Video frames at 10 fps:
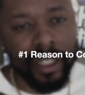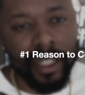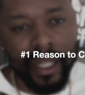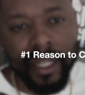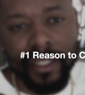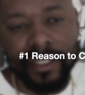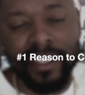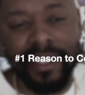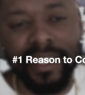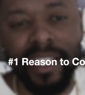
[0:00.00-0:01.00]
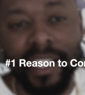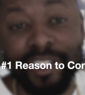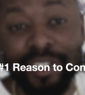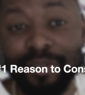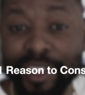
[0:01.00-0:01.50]
to get into the
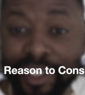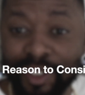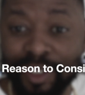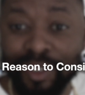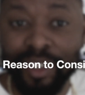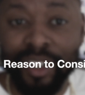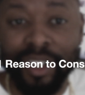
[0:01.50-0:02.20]
electric vehicle,